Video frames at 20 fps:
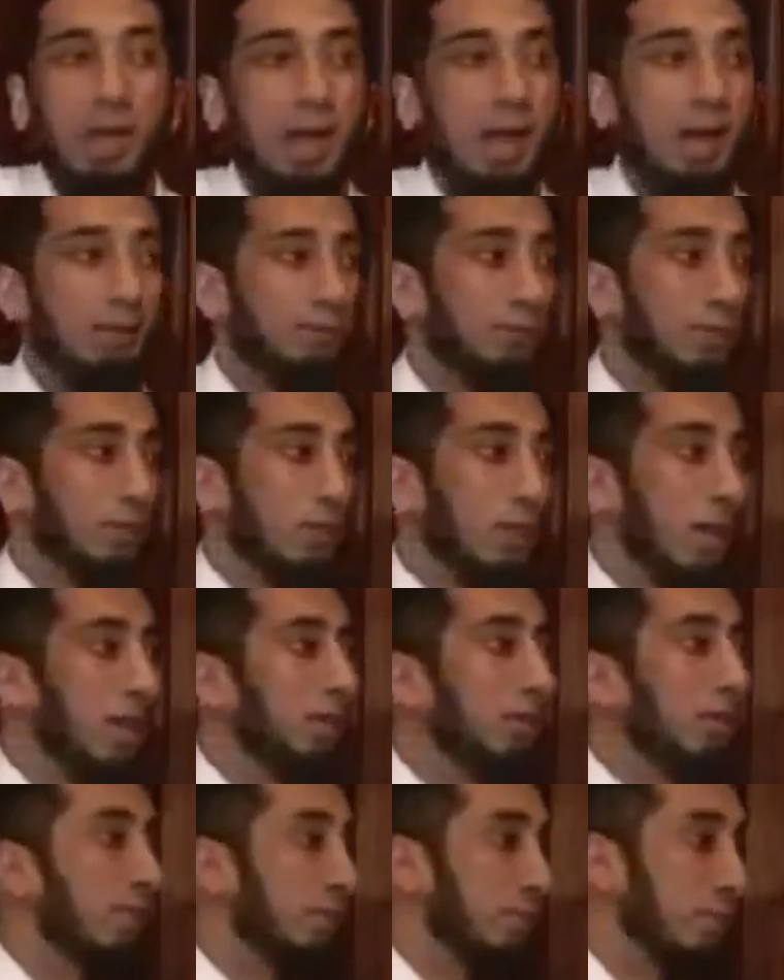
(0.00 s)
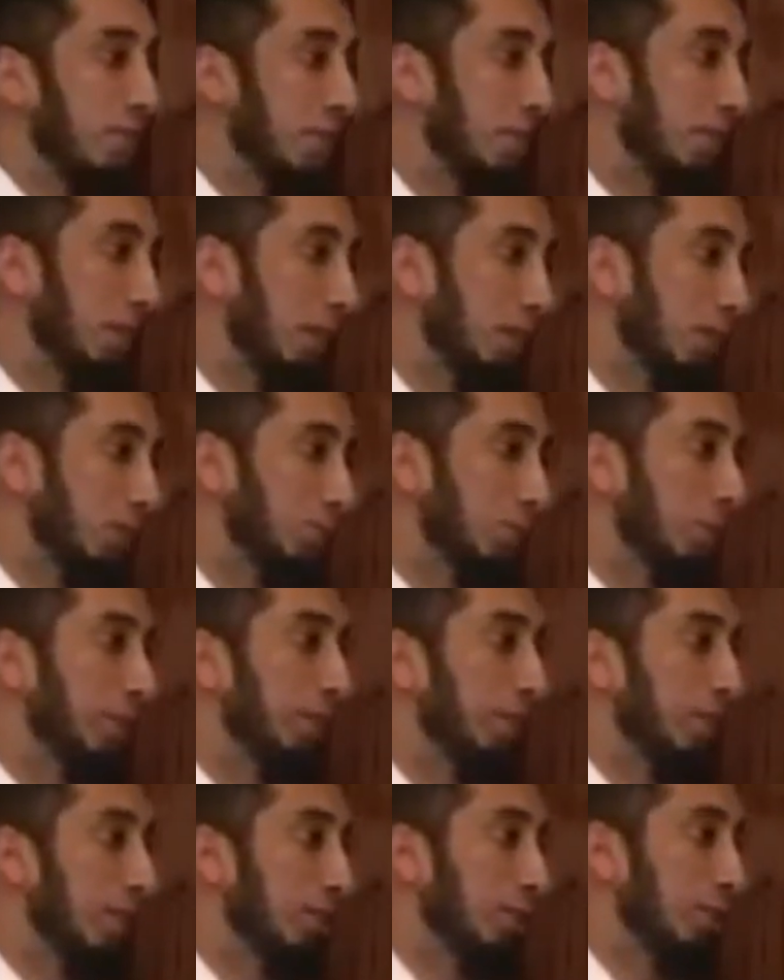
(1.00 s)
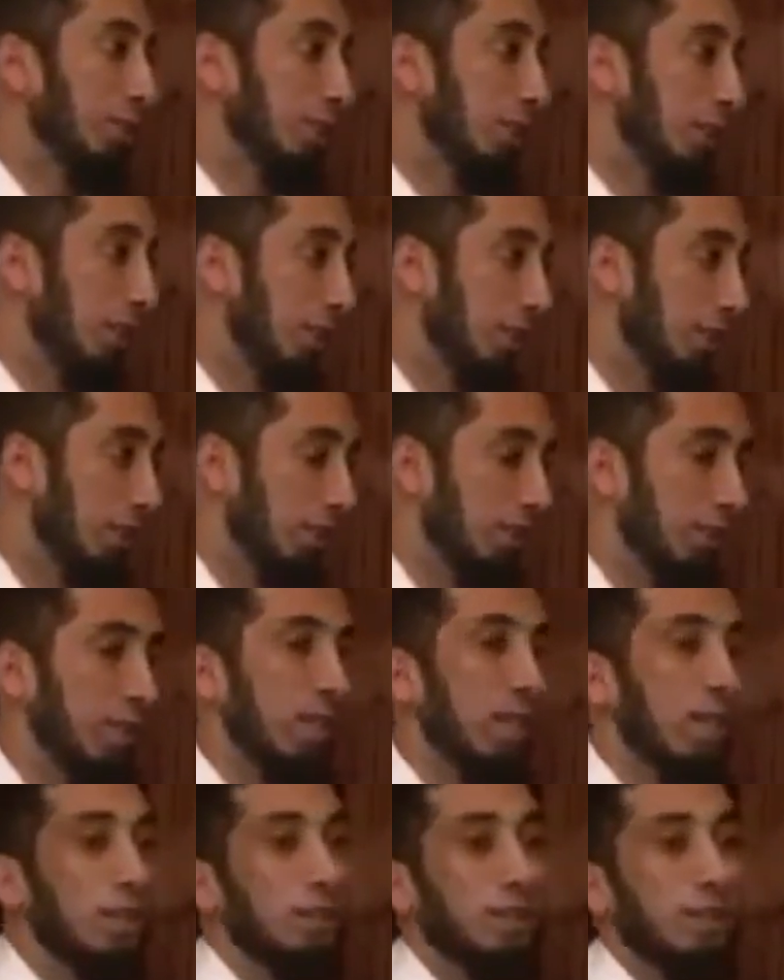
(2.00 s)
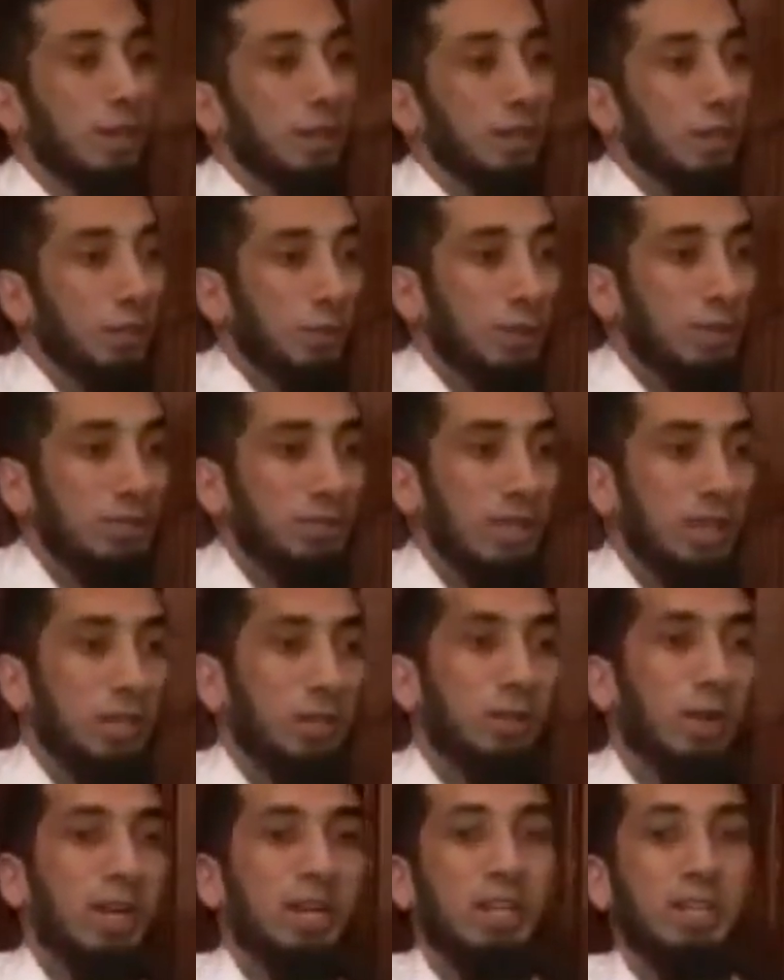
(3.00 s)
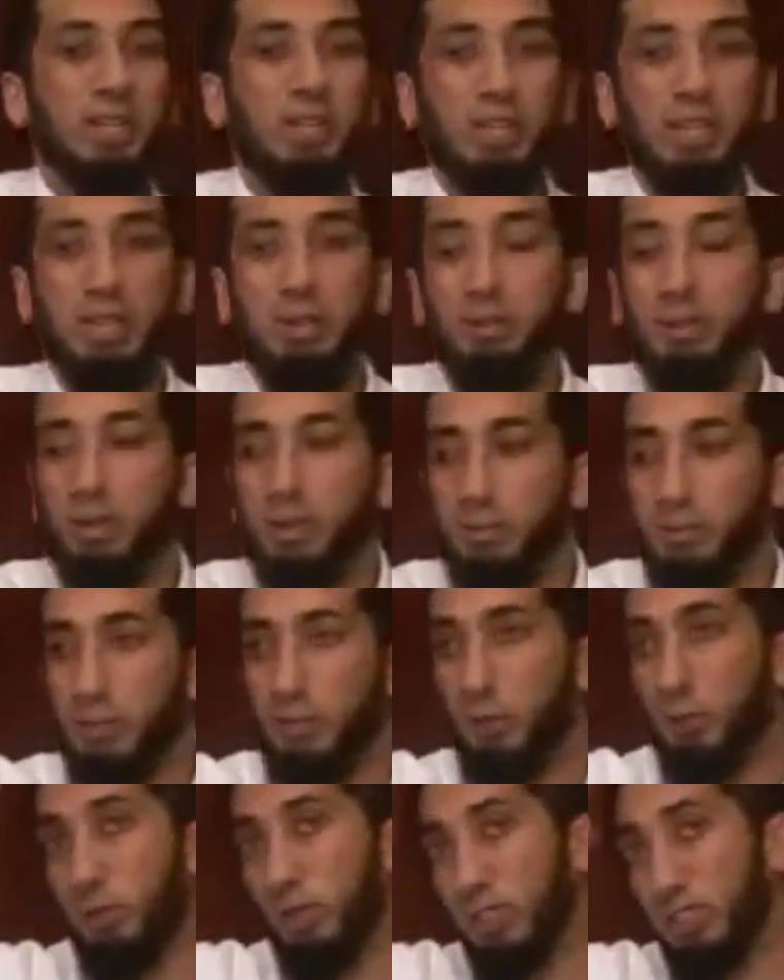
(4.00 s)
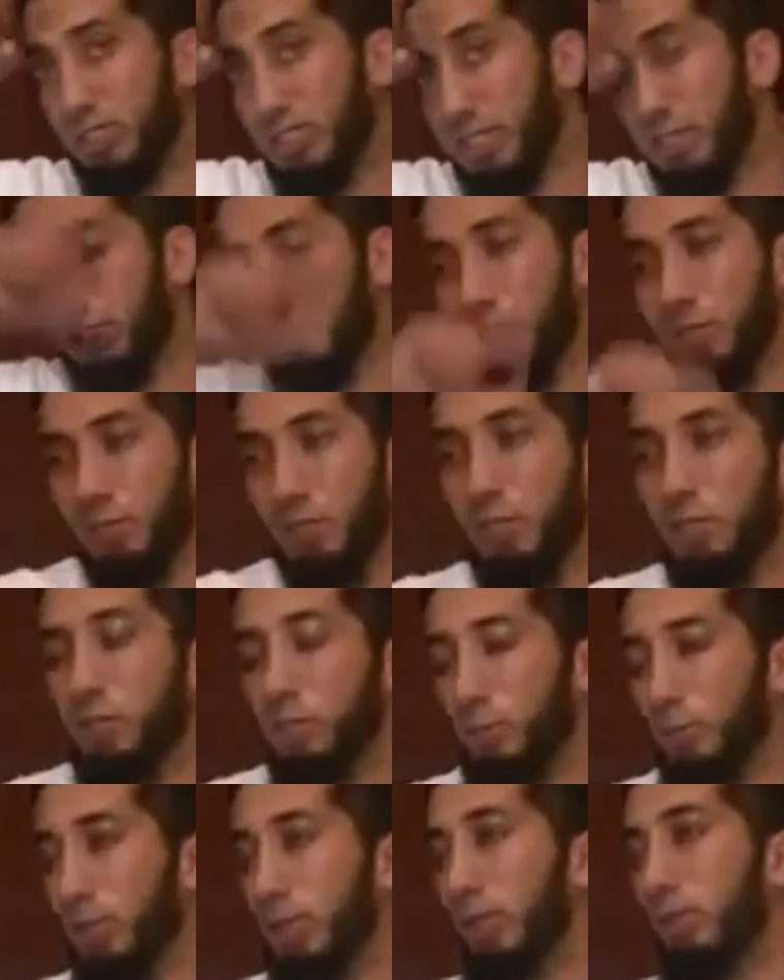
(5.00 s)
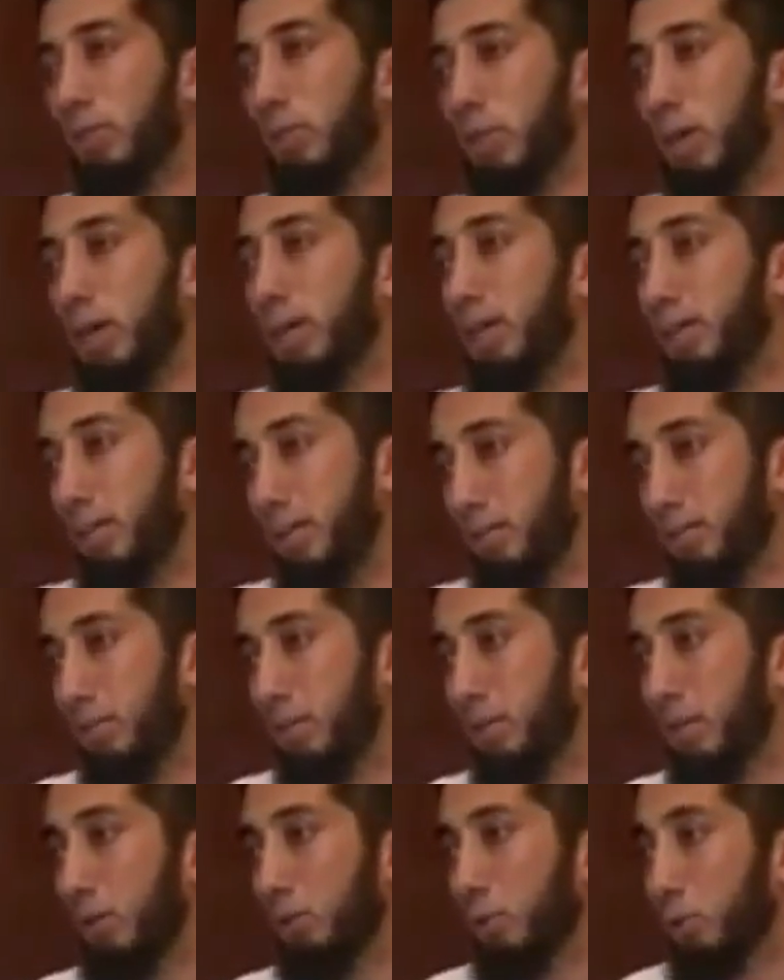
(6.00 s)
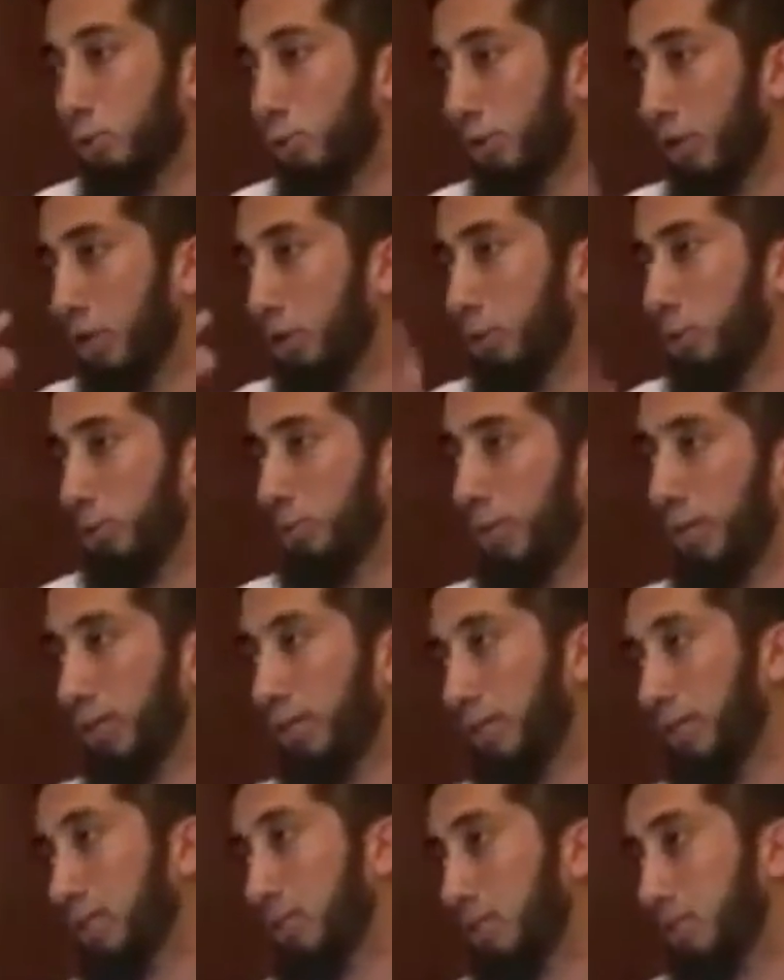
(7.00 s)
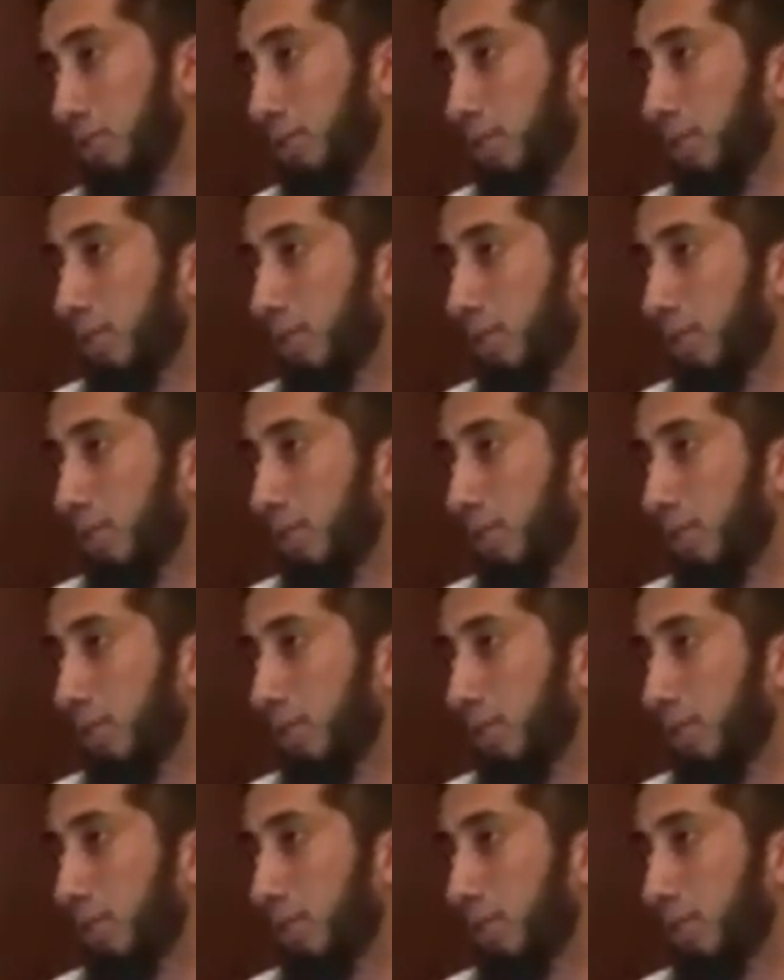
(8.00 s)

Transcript: After 10, 15 years when their kids are teenagers, they're the ones that are writing emails that you can sense the tears when they were writing them. What should I do with my kids?